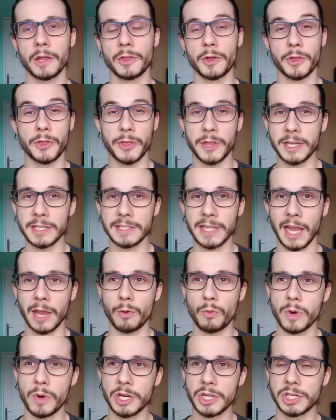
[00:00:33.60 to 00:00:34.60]
The things I
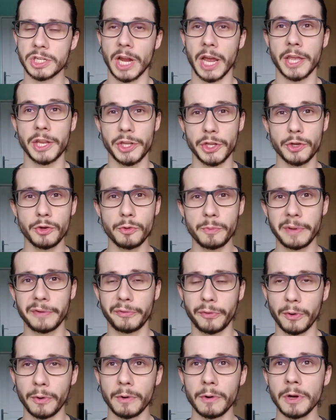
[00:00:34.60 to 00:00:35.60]
wish I knew
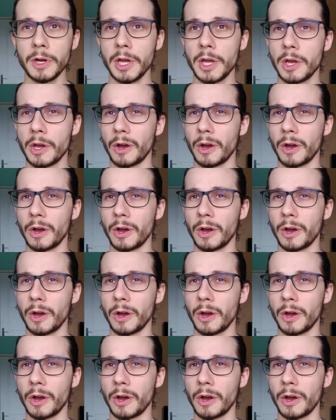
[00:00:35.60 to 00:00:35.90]
before,